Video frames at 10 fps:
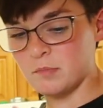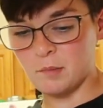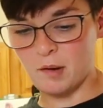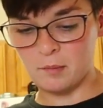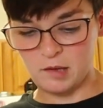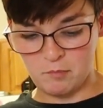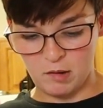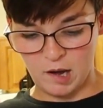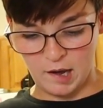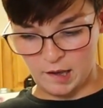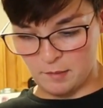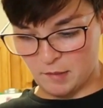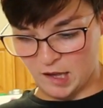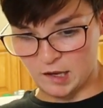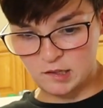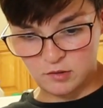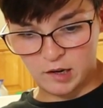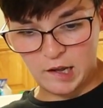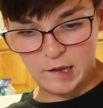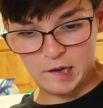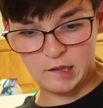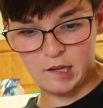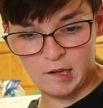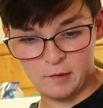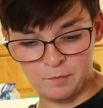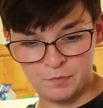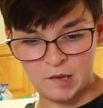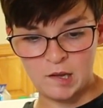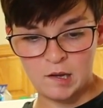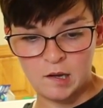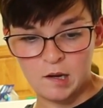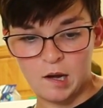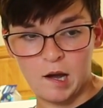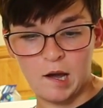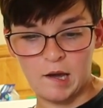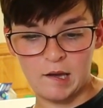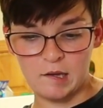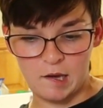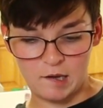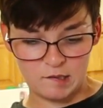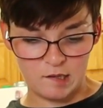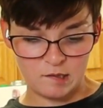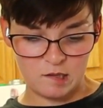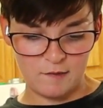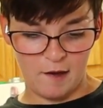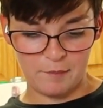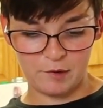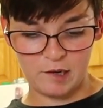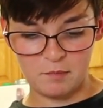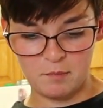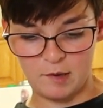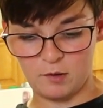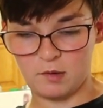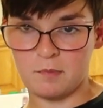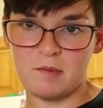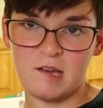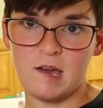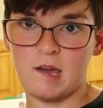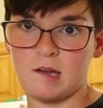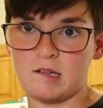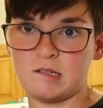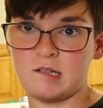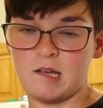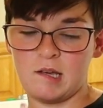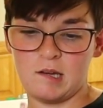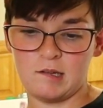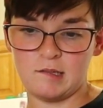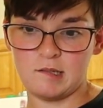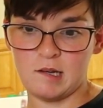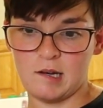the pumpkin pie mix, right? And then I had to get the evaporated milk, pecans, and